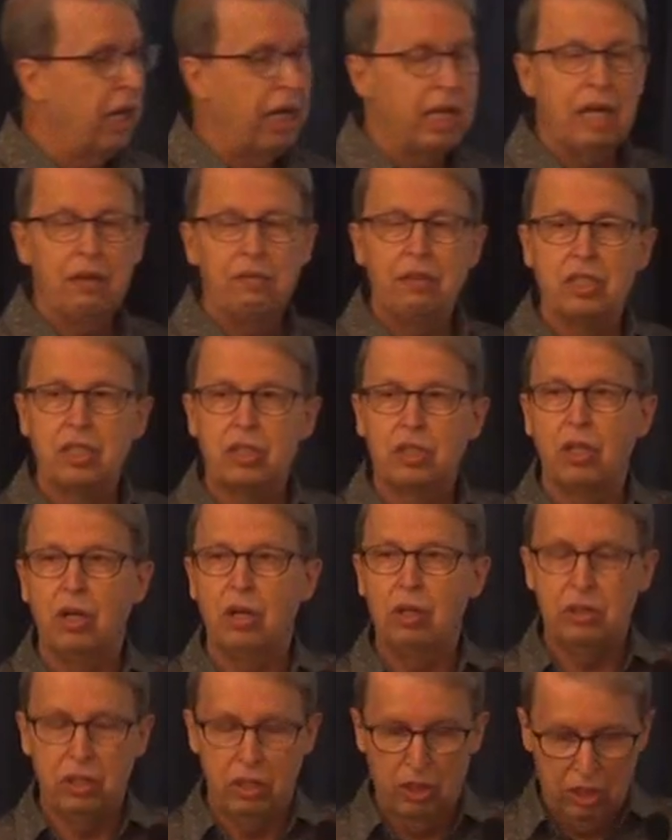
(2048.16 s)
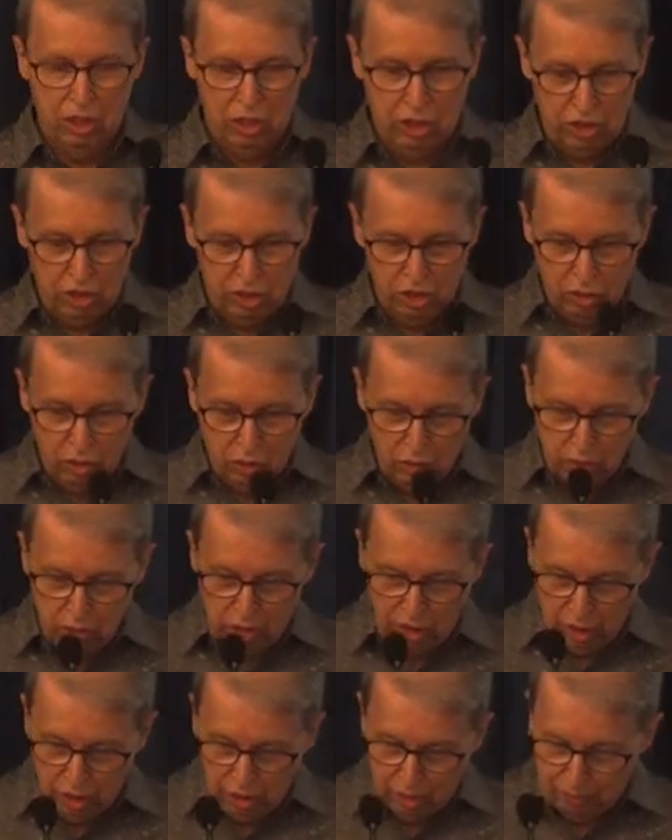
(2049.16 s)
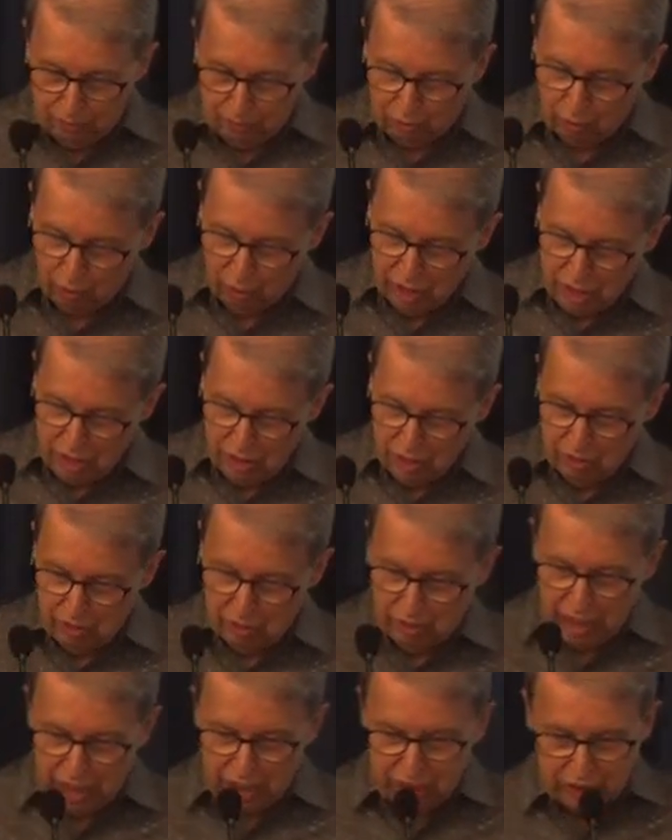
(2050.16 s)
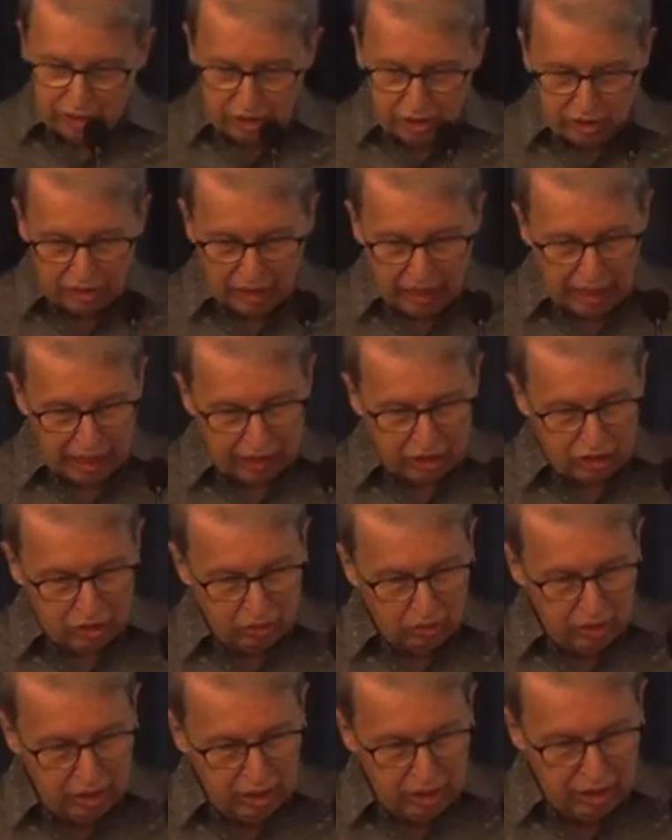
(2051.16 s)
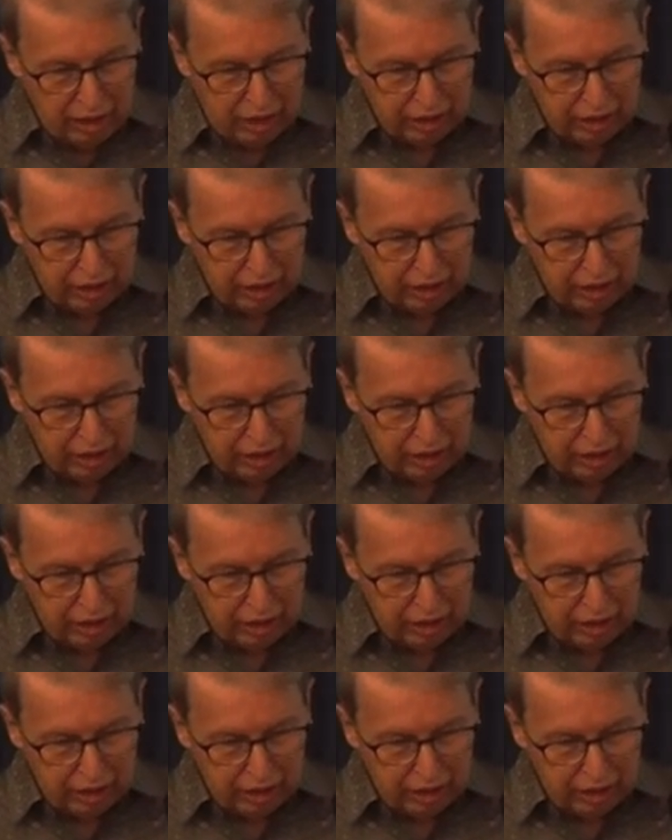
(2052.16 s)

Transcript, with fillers: I have answered your prayer. And it is actually